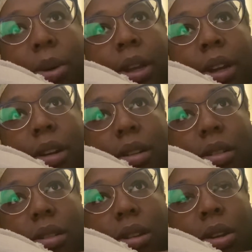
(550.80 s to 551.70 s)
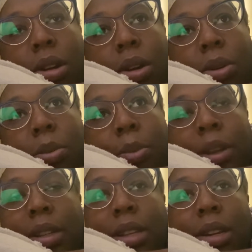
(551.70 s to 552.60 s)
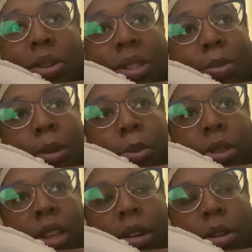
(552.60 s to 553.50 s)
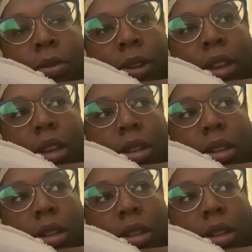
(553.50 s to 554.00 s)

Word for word: here, you know, because I know some people think COVID